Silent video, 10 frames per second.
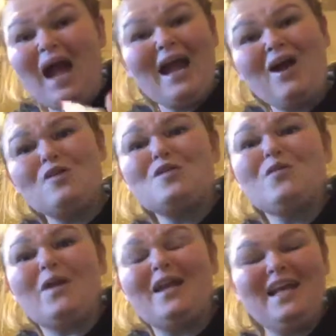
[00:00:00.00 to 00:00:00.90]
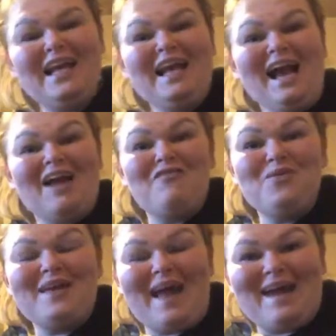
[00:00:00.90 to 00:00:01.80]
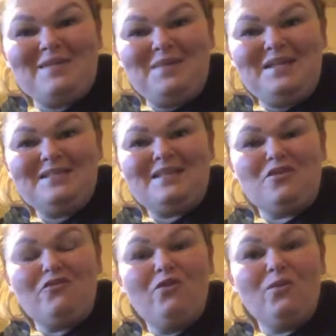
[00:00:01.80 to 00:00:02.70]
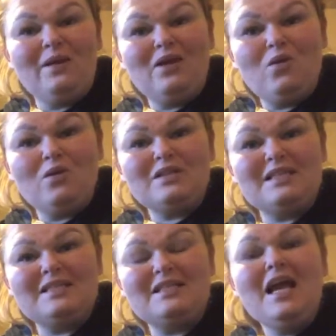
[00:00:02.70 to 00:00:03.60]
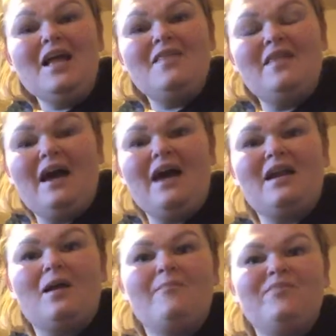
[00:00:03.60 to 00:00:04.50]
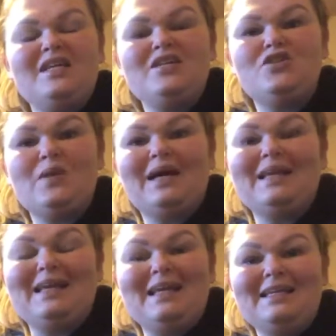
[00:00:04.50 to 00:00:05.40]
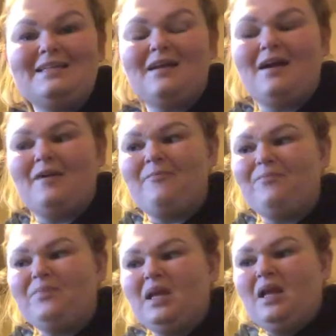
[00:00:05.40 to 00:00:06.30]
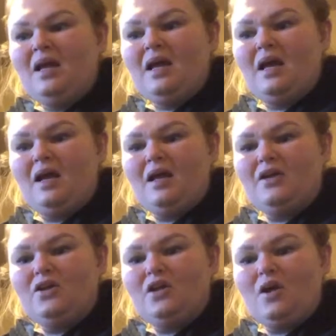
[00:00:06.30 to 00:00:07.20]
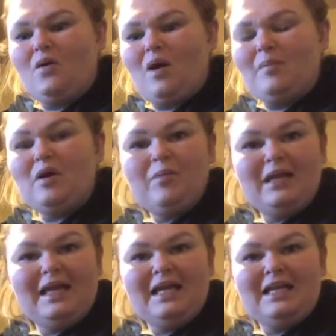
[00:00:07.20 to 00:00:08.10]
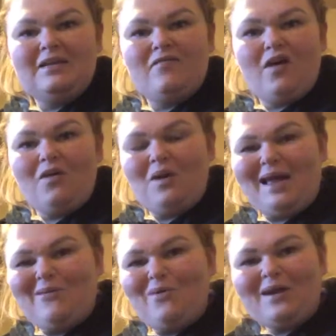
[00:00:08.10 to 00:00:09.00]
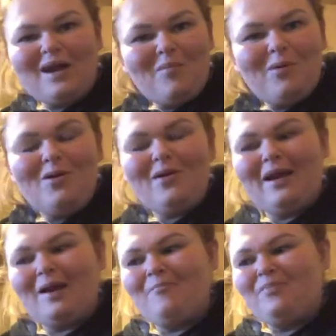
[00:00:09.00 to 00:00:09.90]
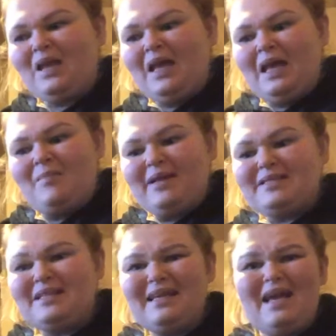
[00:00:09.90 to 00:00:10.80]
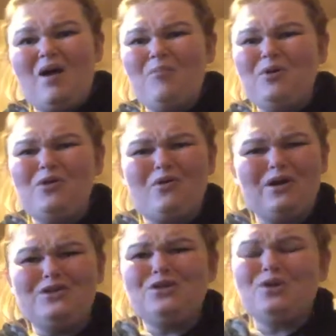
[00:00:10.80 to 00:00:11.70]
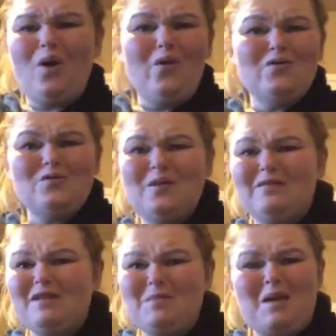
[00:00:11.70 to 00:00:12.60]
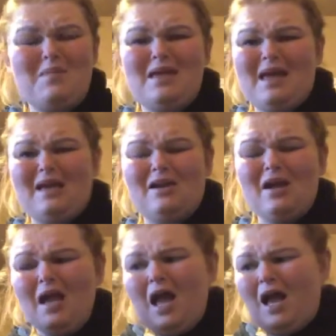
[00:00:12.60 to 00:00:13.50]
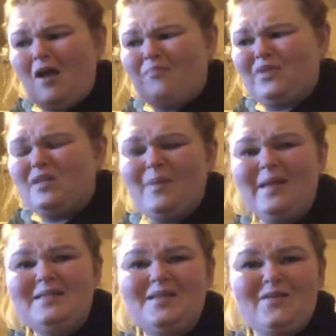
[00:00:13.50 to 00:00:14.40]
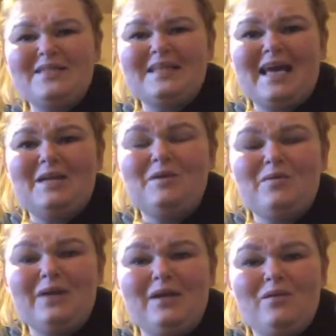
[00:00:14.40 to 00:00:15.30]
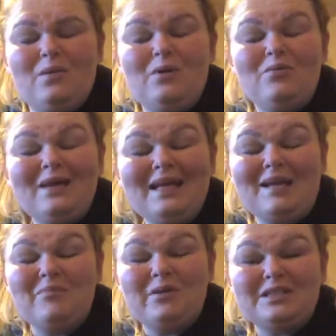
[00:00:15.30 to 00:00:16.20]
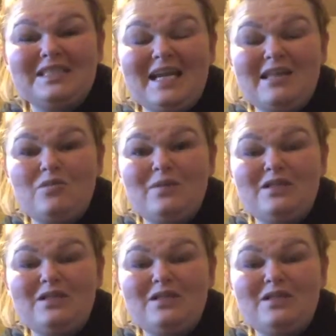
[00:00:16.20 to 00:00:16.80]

I also run a few academies that are four week courses that um, teach you how to eat, um, uh, you know, a meal plan, follow a workout program, and basically help you crush your goals, whatever that may be. And um, in the PCOS Academy, we read a book together.